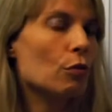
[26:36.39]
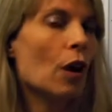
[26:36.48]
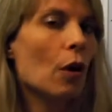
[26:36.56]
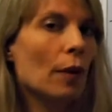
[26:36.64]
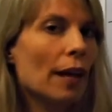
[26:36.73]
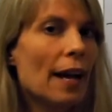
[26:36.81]

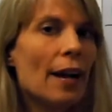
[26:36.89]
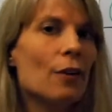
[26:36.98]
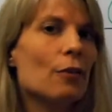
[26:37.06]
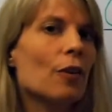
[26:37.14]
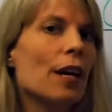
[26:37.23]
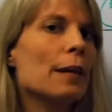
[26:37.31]
going
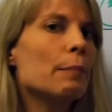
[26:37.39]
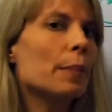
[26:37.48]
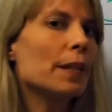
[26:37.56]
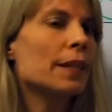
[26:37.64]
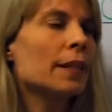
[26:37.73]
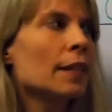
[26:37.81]
out, right?
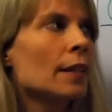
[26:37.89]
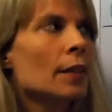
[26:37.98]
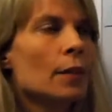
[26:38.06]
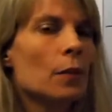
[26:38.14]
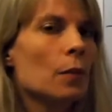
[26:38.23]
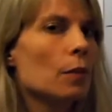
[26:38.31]
But
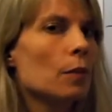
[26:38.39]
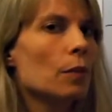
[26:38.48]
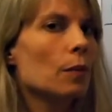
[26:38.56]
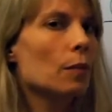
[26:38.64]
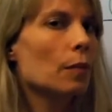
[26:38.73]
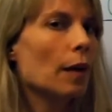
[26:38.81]

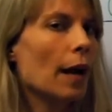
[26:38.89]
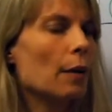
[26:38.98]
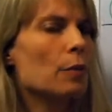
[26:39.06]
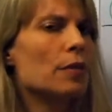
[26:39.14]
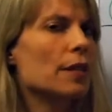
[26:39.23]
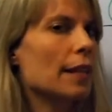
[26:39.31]

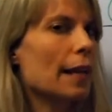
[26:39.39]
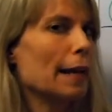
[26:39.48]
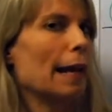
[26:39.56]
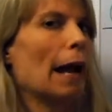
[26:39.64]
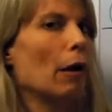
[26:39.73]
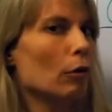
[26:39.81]
how is it
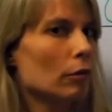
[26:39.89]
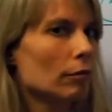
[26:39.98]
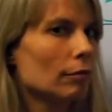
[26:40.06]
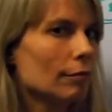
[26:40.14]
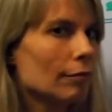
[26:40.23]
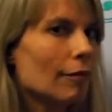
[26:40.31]
getting out,
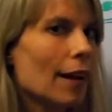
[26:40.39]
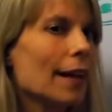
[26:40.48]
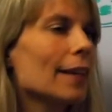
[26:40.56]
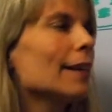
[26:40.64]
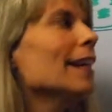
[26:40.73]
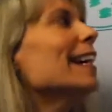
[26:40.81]

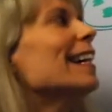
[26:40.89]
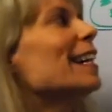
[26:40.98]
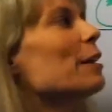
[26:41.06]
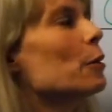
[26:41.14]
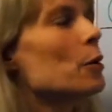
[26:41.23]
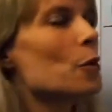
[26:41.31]
right?
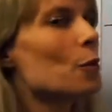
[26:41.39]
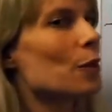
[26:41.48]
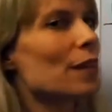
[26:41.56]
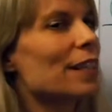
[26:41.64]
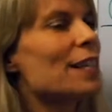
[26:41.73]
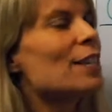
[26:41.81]

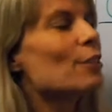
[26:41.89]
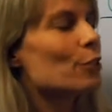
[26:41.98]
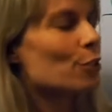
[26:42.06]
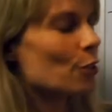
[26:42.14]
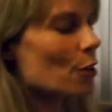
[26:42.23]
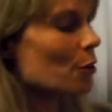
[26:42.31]

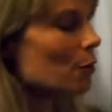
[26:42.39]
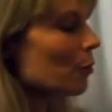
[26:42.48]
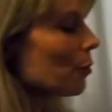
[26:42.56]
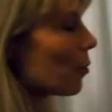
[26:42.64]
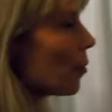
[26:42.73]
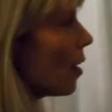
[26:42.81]

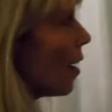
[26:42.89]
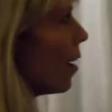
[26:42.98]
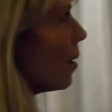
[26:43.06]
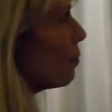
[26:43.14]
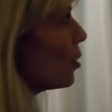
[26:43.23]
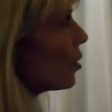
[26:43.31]
So
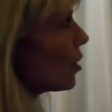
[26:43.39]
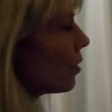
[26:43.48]
just to